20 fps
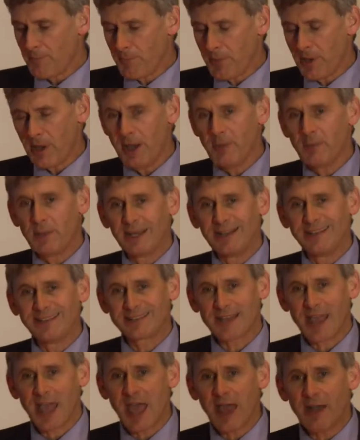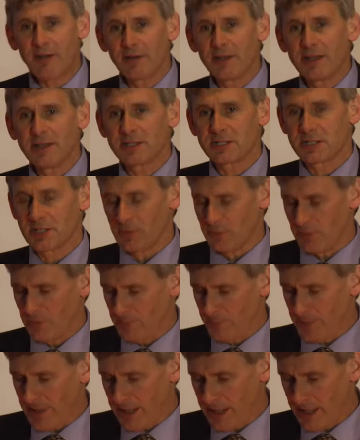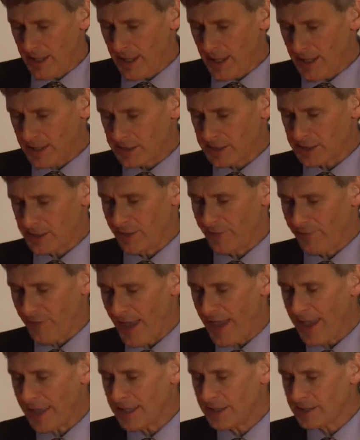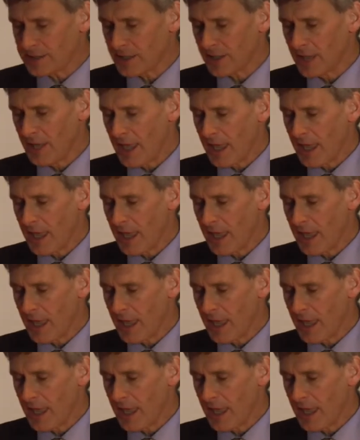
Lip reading: permanent areas that will be surveyed,